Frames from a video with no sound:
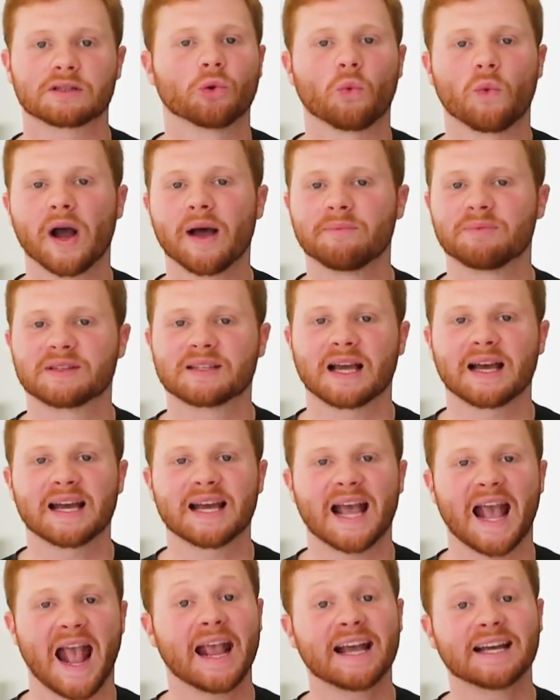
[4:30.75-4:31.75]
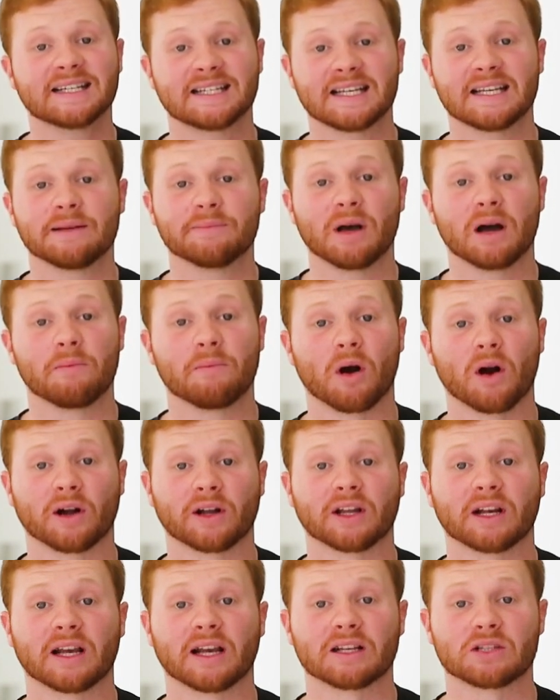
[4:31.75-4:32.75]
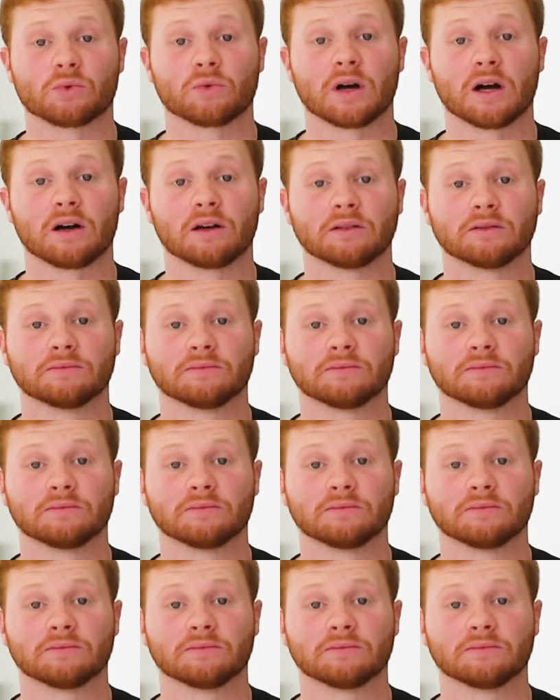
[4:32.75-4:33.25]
your website, and email marketing as well.